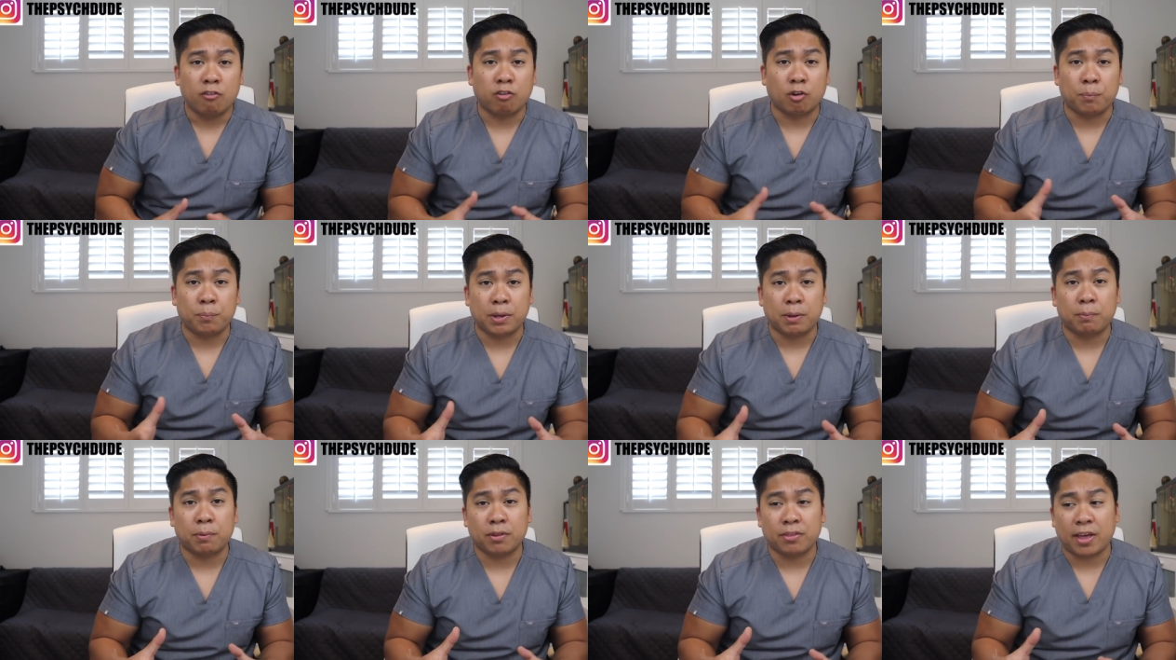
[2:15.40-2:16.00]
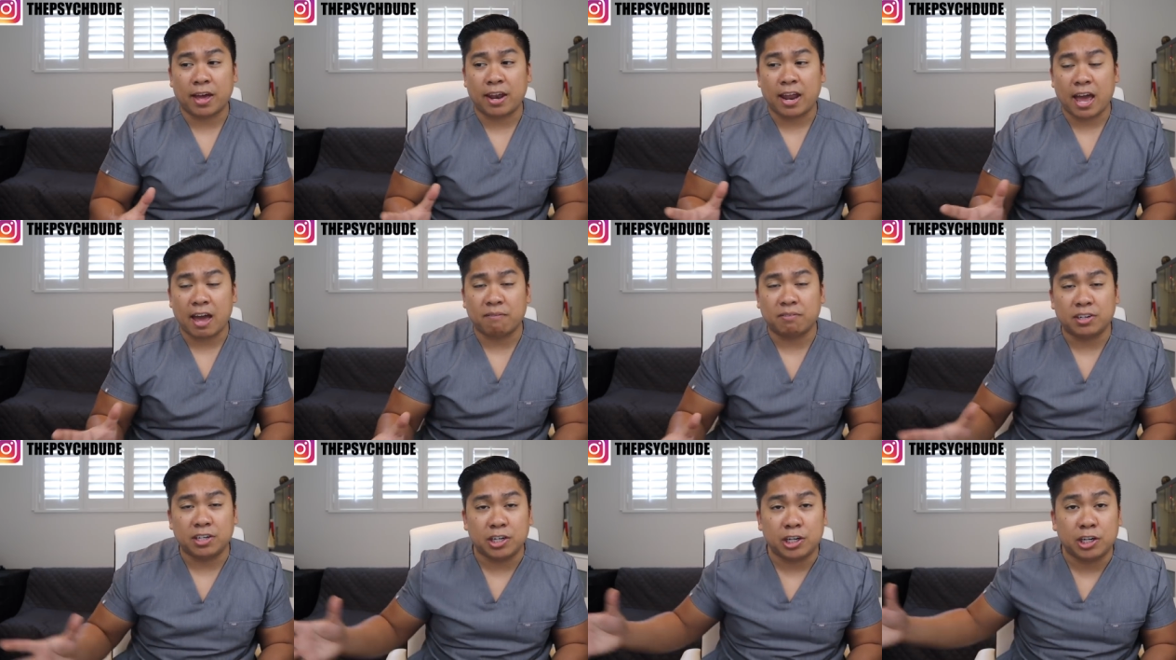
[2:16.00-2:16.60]
for people that
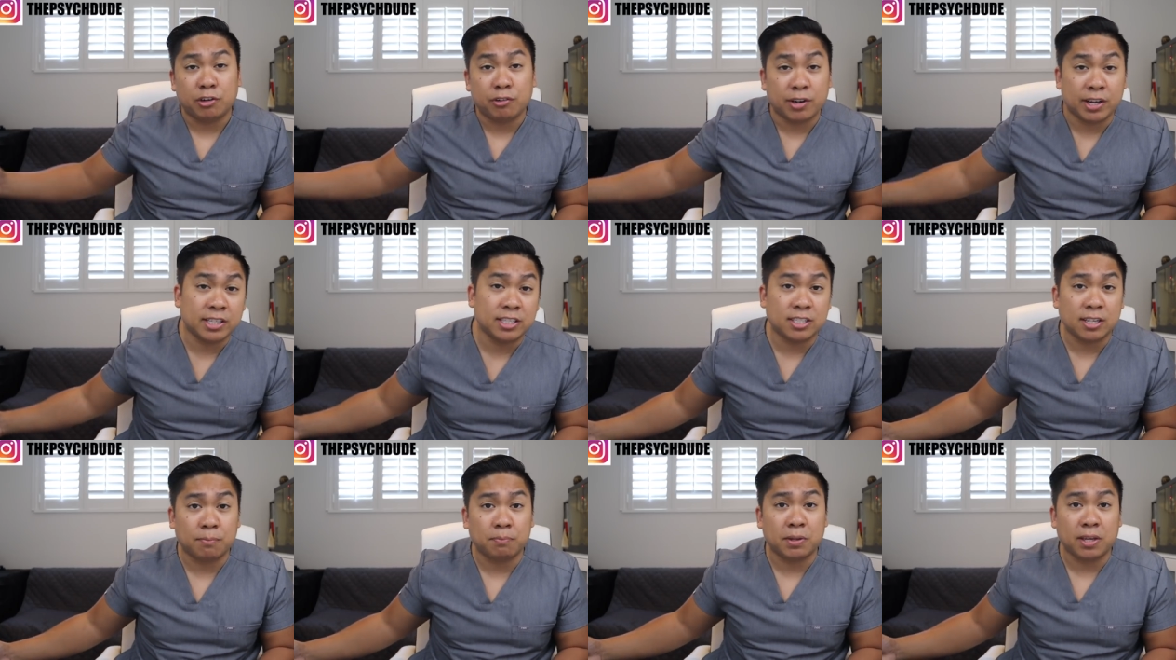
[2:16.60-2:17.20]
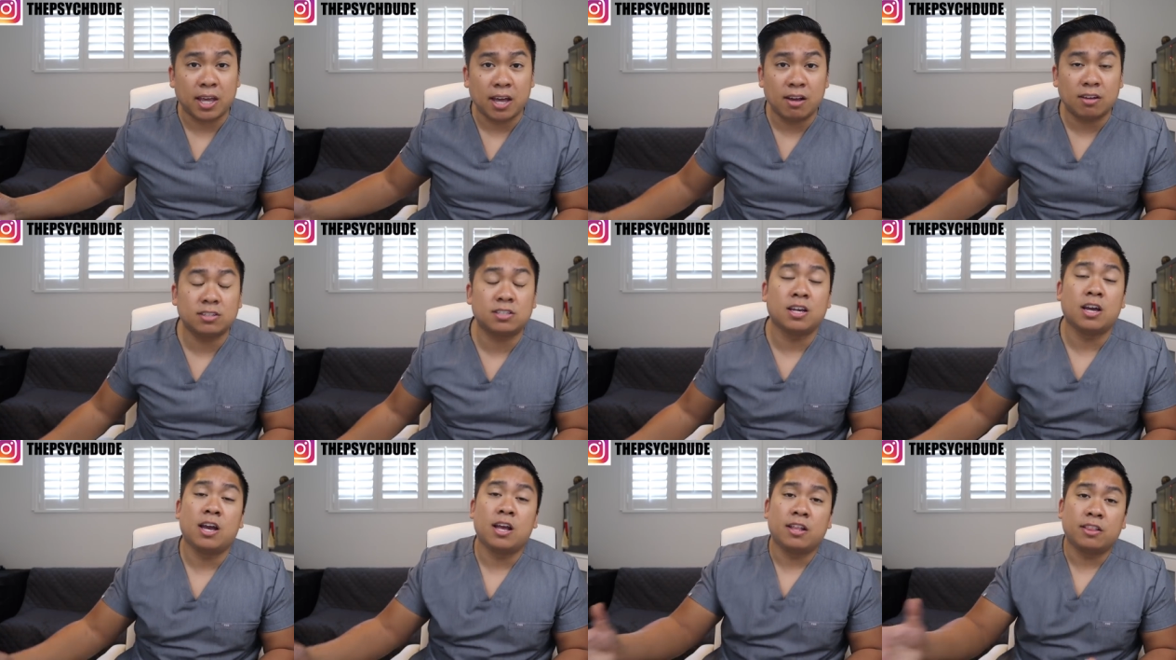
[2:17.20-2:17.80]
have a degree in something
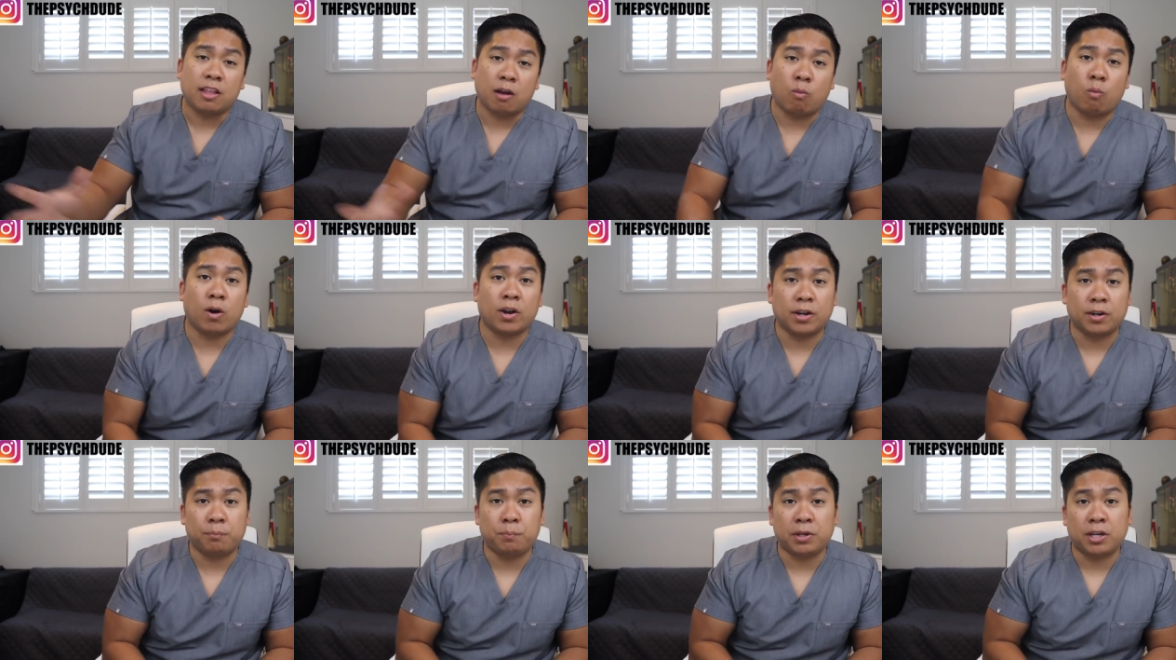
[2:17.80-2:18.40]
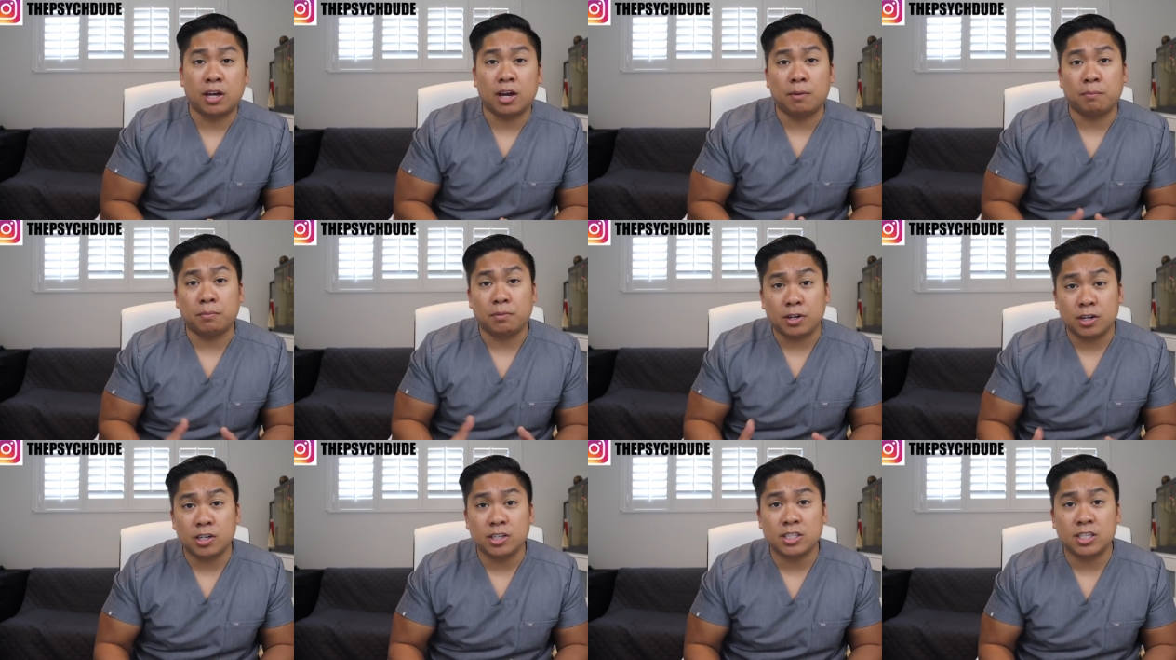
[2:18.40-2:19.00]
else that want to
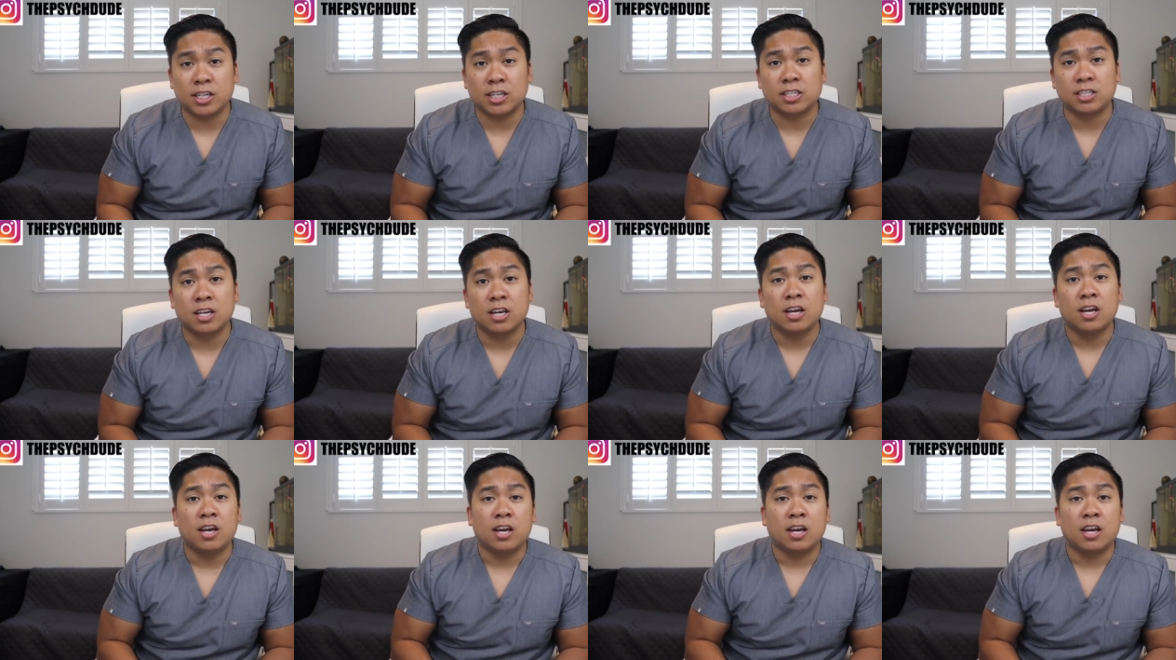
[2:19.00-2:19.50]
become nurses,